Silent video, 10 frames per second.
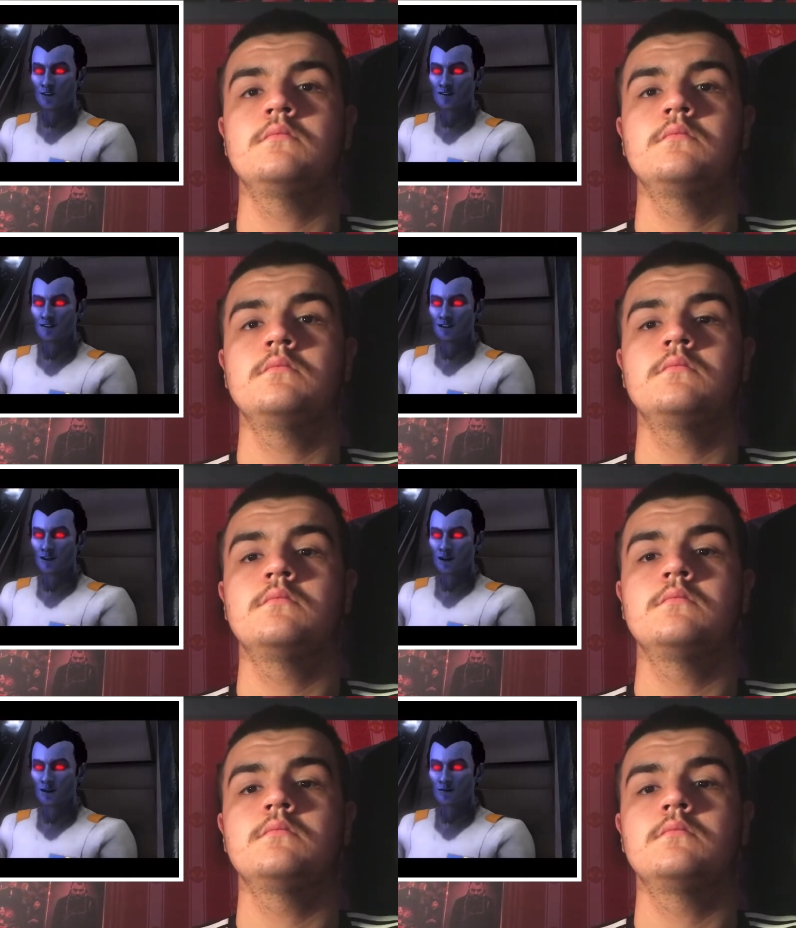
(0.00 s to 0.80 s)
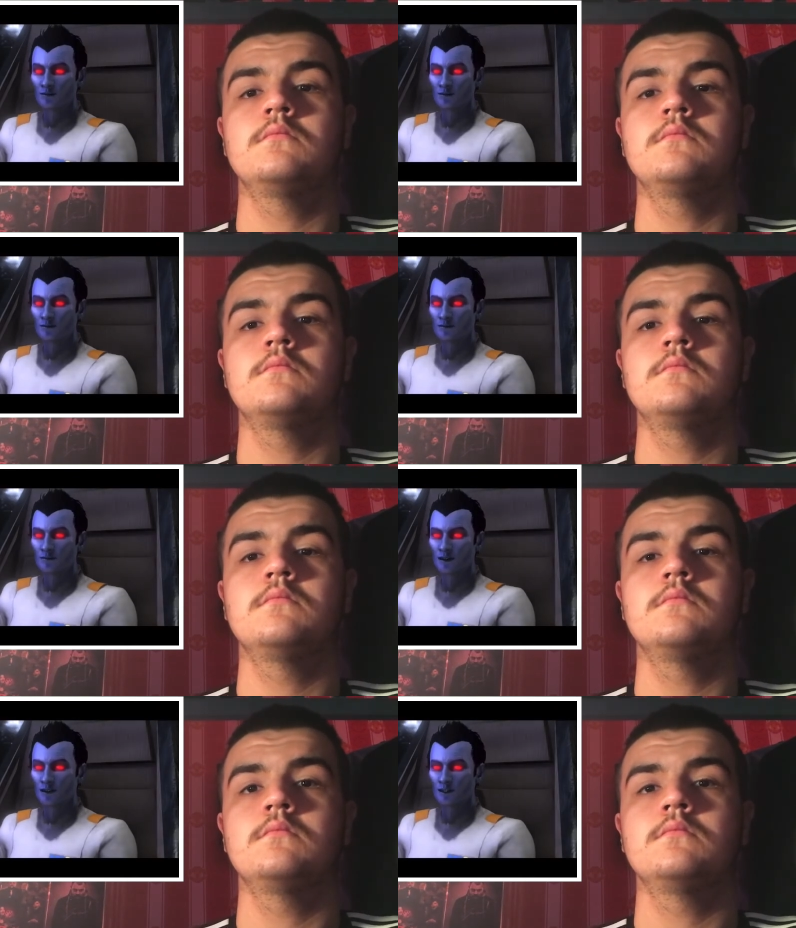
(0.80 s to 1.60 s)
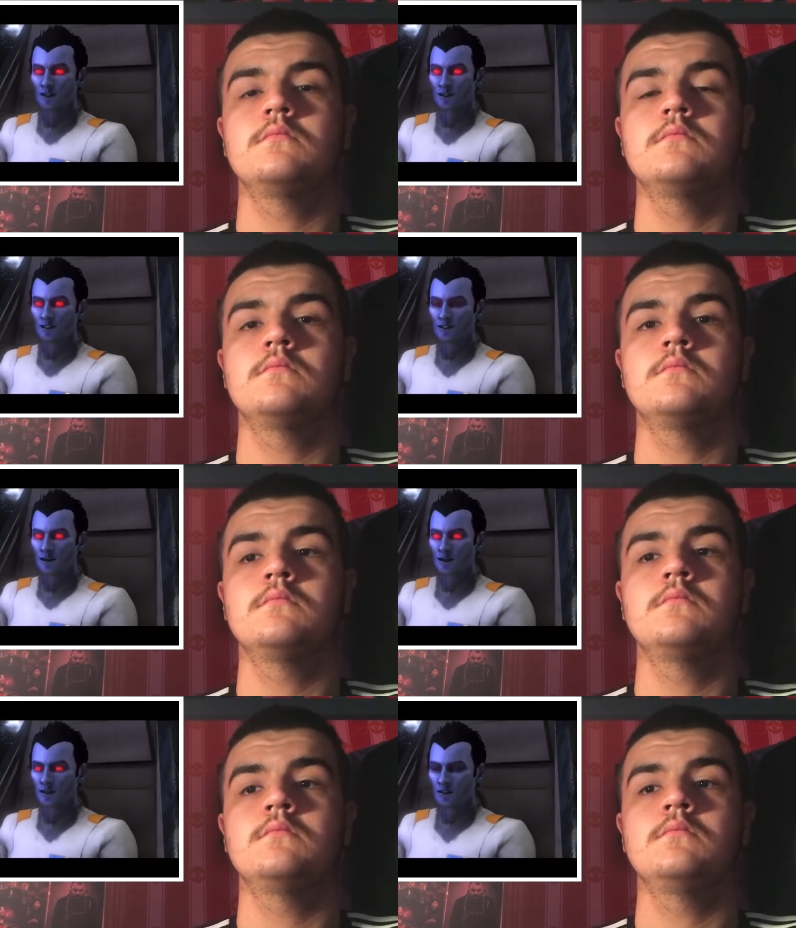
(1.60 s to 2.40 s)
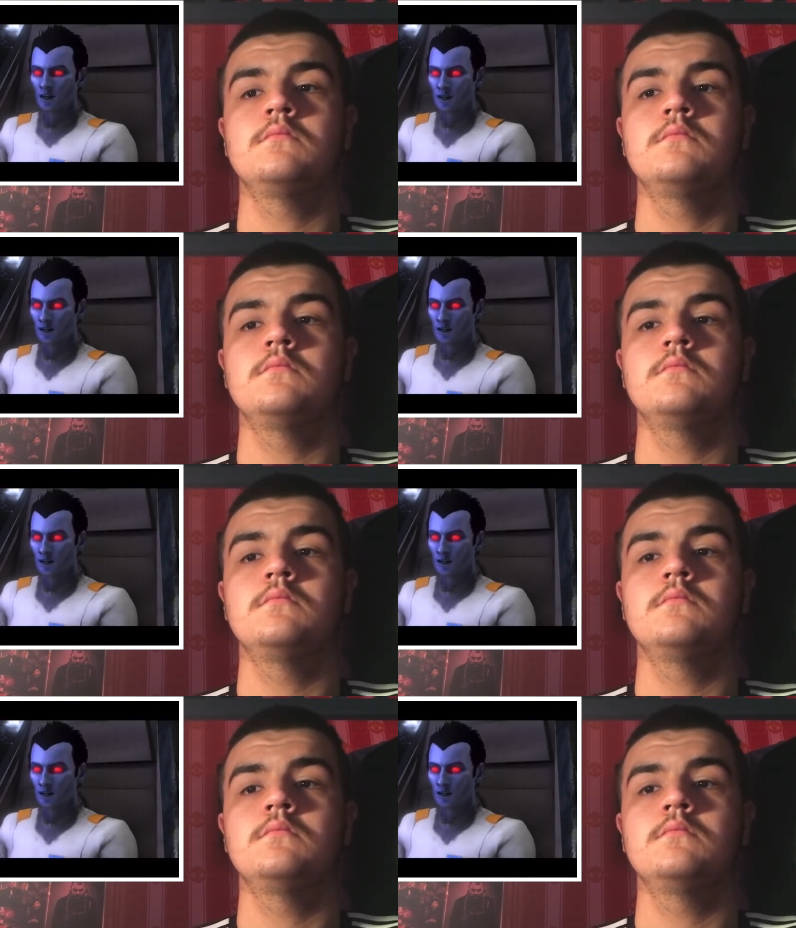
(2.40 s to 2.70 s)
Speaker 1: your fear and concentrate on